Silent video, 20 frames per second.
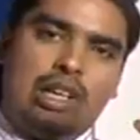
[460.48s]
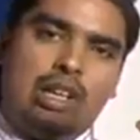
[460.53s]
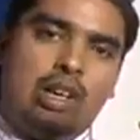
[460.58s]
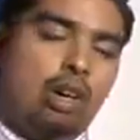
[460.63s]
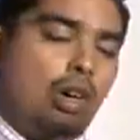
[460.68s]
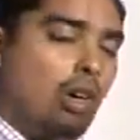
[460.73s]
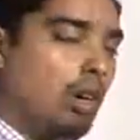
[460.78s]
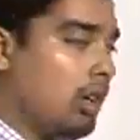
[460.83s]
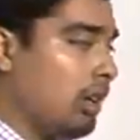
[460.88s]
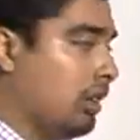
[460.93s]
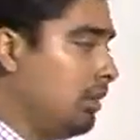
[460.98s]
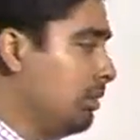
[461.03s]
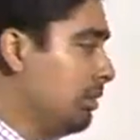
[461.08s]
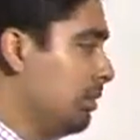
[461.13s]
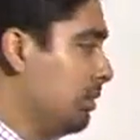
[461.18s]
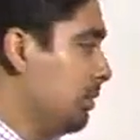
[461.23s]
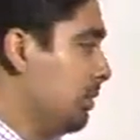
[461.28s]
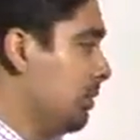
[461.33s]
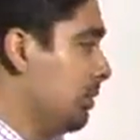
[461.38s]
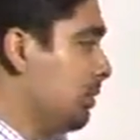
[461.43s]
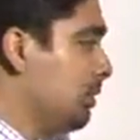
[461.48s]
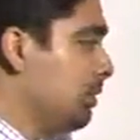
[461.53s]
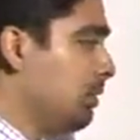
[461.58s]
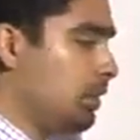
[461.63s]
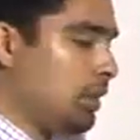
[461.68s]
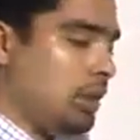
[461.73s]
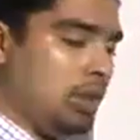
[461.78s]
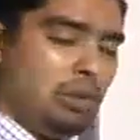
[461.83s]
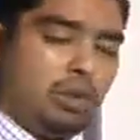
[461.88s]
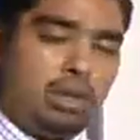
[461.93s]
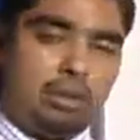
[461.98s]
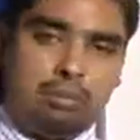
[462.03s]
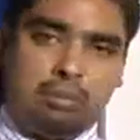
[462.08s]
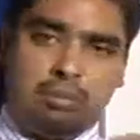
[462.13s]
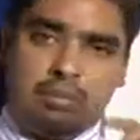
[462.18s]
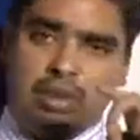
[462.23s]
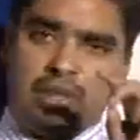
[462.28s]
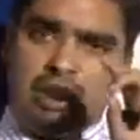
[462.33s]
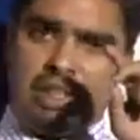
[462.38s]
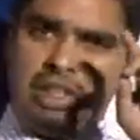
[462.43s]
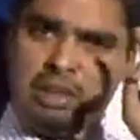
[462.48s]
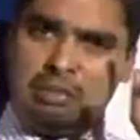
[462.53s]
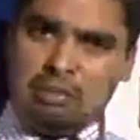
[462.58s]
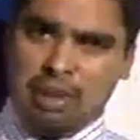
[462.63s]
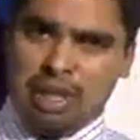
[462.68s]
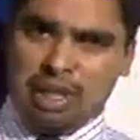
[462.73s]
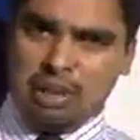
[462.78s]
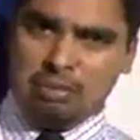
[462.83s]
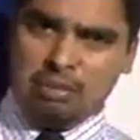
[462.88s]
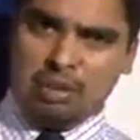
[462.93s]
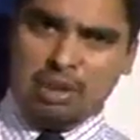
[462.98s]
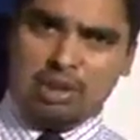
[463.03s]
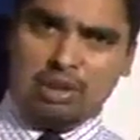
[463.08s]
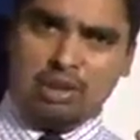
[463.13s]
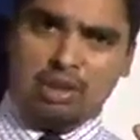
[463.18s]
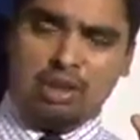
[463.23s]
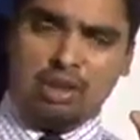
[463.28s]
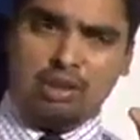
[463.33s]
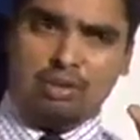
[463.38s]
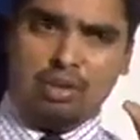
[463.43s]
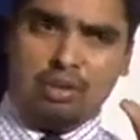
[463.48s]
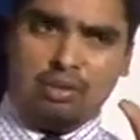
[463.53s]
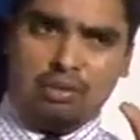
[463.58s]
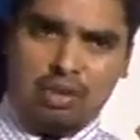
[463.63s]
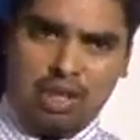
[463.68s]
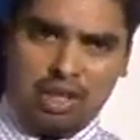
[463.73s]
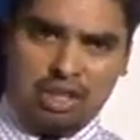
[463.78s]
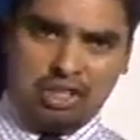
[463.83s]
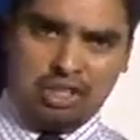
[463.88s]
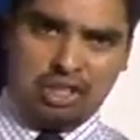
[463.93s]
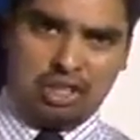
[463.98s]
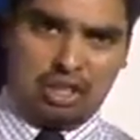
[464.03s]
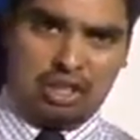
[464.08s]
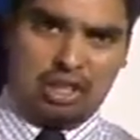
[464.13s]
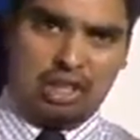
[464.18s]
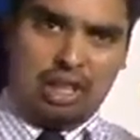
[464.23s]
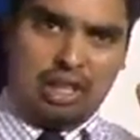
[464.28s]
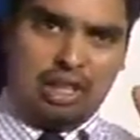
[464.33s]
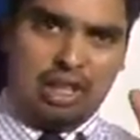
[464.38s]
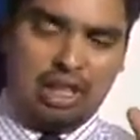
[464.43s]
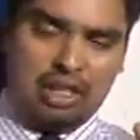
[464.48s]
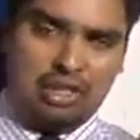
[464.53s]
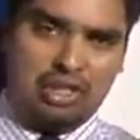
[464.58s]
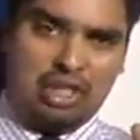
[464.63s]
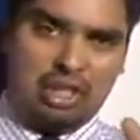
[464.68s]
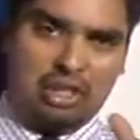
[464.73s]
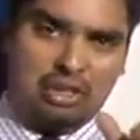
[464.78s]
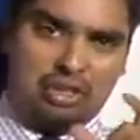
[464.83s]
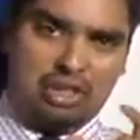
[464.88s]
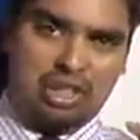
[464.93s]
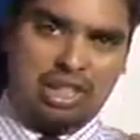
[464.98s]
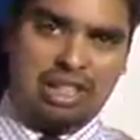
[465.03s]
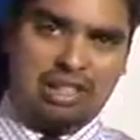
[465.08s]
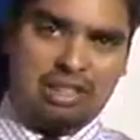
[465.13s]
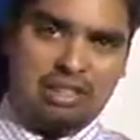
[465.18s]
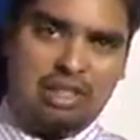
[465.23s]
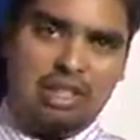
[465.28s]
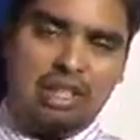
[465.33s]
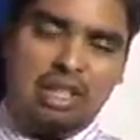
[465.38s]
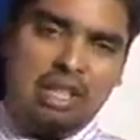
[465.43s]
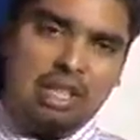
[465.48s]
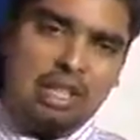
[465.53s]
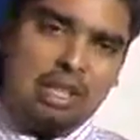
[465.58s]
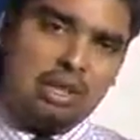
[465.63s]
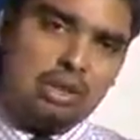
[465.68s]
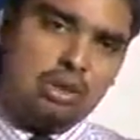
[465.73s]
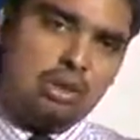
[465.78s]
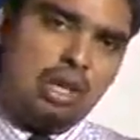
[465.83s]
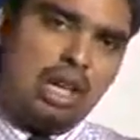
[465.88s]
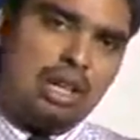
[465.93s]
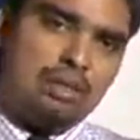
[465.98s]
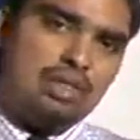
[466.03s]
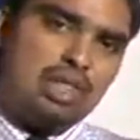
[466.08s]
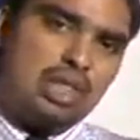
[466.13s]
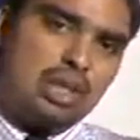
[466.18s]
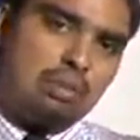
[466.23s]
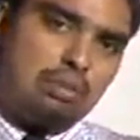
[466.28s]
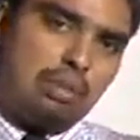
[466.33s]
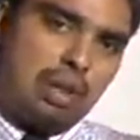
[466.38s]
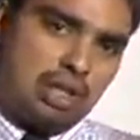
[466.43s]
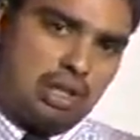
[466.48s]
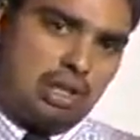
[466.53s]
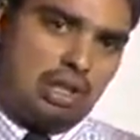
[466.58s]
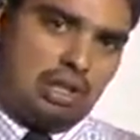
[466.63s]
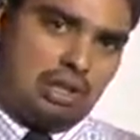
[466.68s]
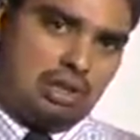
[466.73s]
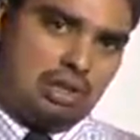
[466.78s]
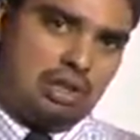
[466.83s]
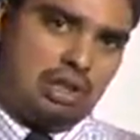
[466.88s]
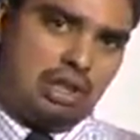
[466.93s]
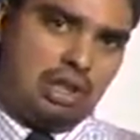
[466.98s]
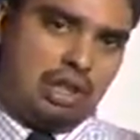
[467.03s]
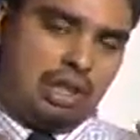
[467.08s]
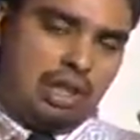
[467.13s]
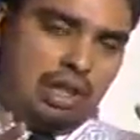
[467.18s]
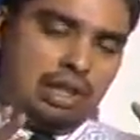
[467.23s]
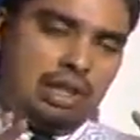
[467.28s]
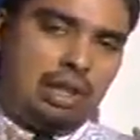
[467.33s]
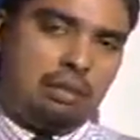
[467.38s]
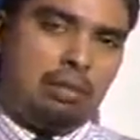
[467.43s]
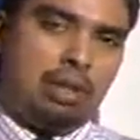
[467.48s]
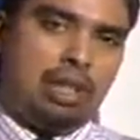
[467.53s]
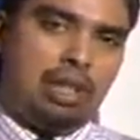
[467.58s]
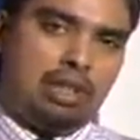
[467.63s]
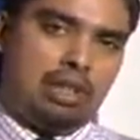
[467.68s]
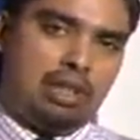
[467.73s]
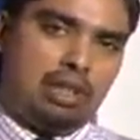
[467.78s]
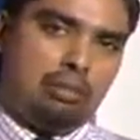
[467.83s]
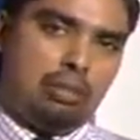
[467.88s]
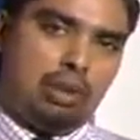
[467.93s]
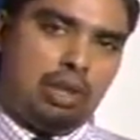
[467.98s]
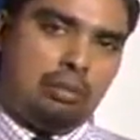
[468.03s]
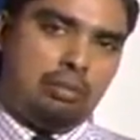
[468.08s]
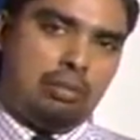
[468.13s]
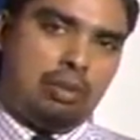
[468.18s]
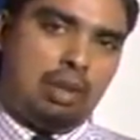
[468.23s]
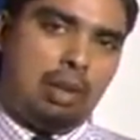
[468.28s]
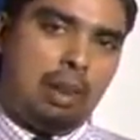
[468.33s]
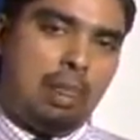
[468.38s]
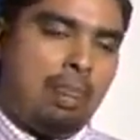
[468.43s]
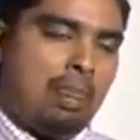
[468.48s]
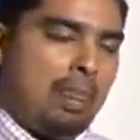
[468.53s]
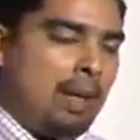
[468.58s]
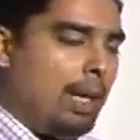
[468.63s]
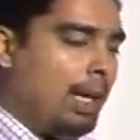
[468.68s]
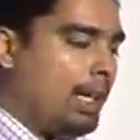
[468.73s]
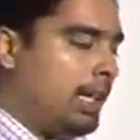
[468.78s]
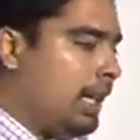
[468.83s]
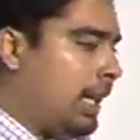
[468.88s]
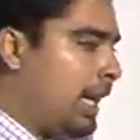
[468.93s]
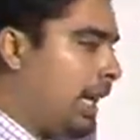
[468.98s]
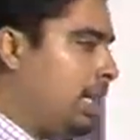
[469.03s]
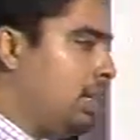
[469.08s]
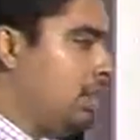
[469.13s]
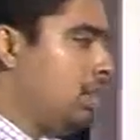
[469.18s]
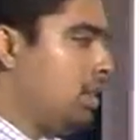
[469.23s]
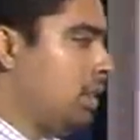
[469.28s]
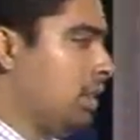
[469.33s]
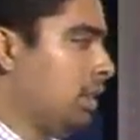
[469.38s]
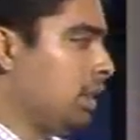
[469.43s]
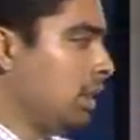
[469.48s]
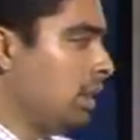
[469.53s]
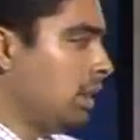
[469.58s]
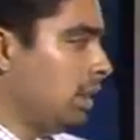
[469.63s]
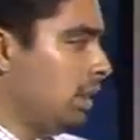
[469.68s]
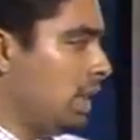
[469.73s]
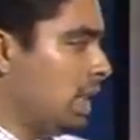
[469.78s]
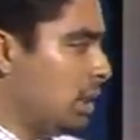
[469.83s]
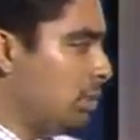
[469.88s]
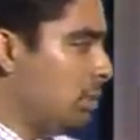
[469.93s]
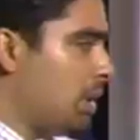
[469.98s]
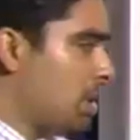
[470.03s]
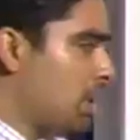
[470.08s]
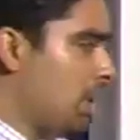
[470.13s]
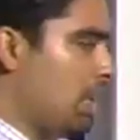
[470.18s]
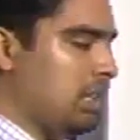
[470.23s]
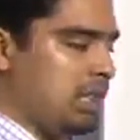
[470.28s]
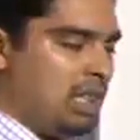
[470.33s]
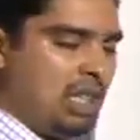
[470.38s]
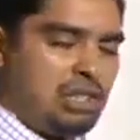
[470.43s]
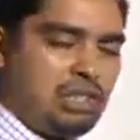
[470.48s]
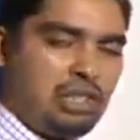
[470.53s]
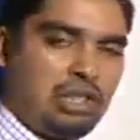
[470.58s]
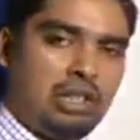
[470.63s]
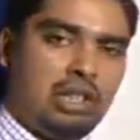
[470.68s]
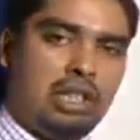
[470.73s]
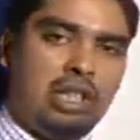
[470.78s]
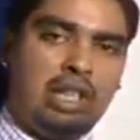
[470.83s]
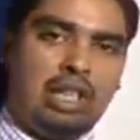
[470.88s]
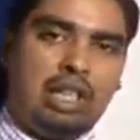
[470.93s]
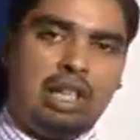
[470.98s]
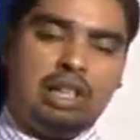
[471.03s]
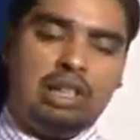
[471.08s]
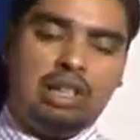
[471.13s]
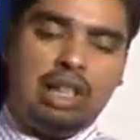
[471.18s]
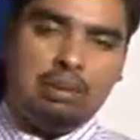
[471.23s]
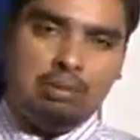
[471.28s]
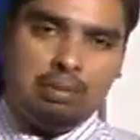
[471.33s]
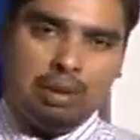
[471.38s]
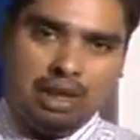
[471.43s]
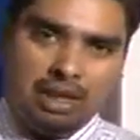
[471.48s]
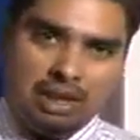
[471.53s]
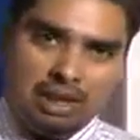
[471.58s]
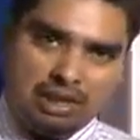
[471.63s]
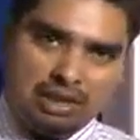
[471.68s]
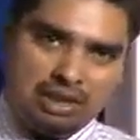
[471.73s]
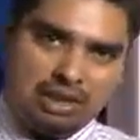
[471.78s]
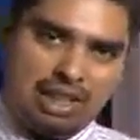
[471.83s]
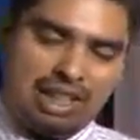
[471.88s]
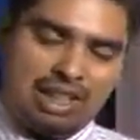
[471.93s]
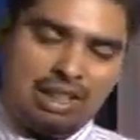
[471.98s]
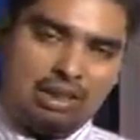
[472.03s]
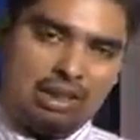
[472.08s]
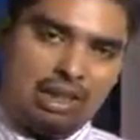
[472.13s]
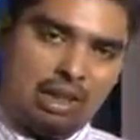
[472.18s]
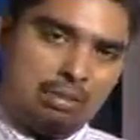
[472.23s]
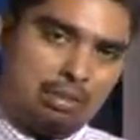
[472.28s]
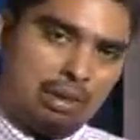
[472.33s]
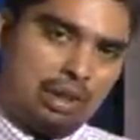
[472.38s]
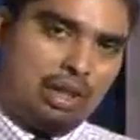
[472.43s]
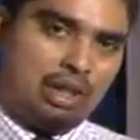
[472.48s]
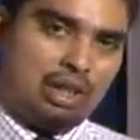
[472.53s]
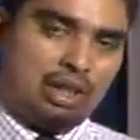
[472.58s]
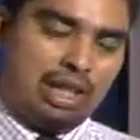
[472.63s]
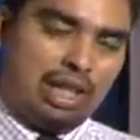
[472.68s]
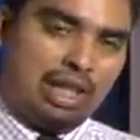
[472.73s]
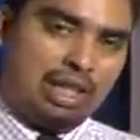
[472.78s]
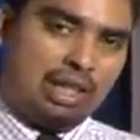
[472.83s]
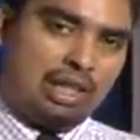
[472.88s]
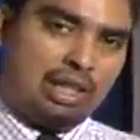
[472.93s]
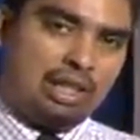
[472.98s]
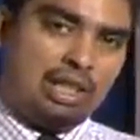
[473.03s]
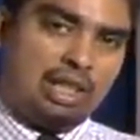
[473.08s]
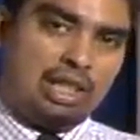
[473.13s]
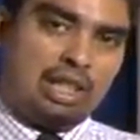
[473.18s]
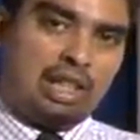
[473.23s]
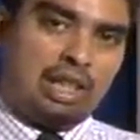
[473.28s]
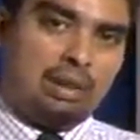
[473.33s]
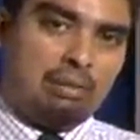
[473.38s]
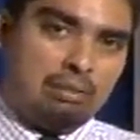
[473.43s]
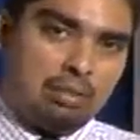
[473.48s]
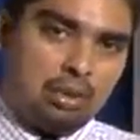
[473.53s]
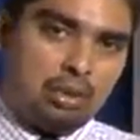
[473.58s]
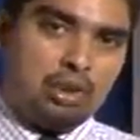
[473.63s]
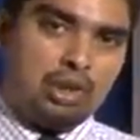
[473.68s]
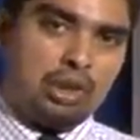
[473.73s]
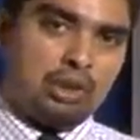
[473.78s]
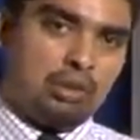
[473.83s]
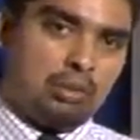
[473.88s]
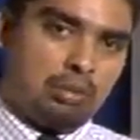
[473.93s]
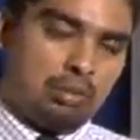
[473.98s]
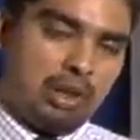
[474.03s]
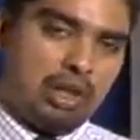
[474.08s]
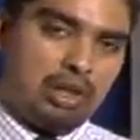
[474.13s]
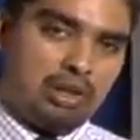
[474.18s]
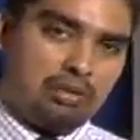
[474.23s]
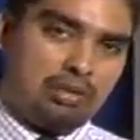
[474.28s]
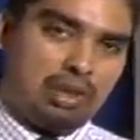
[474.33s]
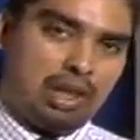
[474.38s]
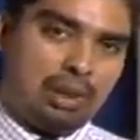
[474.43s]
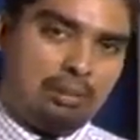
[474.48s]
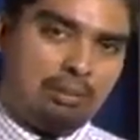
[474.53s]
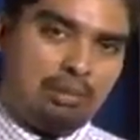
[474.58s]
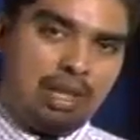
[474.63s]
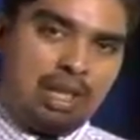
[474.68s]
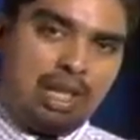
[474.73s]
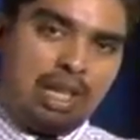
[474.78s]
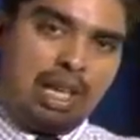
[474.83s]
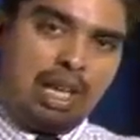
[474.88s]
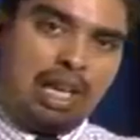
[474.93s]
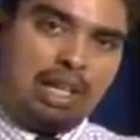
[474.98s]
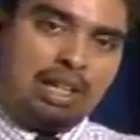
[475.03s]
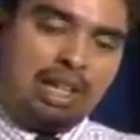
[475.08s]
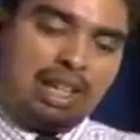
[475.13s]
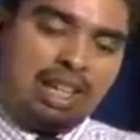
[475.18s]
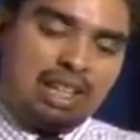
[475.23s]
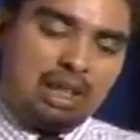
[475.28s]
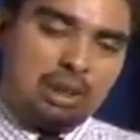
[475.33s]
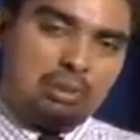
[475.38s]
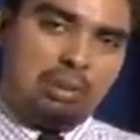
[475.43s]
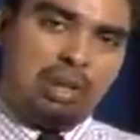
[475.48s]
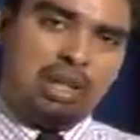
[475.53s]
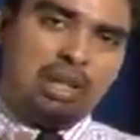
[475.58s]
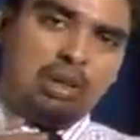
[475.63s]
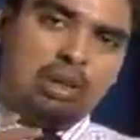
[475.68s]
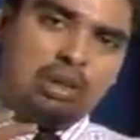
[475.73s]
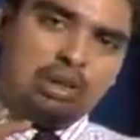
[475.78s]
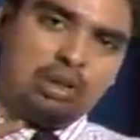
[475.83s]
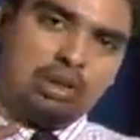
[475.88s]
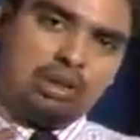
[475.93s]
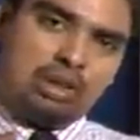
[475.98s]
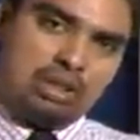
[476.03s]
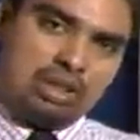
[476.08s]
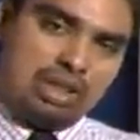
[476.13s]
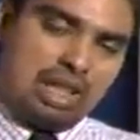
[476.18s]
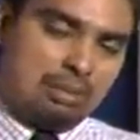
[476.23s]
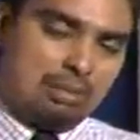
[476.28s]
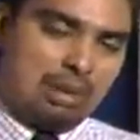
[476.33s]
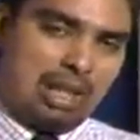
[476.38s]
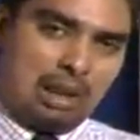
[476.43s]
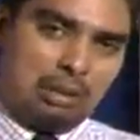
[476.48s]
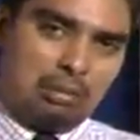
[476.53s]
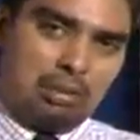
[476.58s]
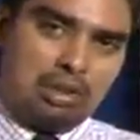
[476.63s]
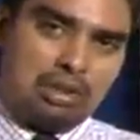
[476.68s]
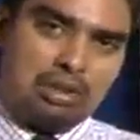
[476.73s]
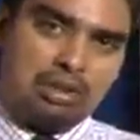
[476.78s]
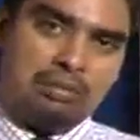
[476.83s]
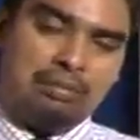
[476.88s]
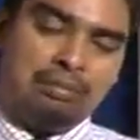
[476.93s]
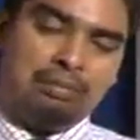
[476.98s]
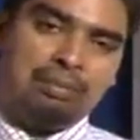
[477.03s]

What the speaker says: or you're in a department of a function like HR or sales, you have specialists in that particular department, and hence their specialization in that particular skill or that particular area improves over a period of time, and they can speak also the same language.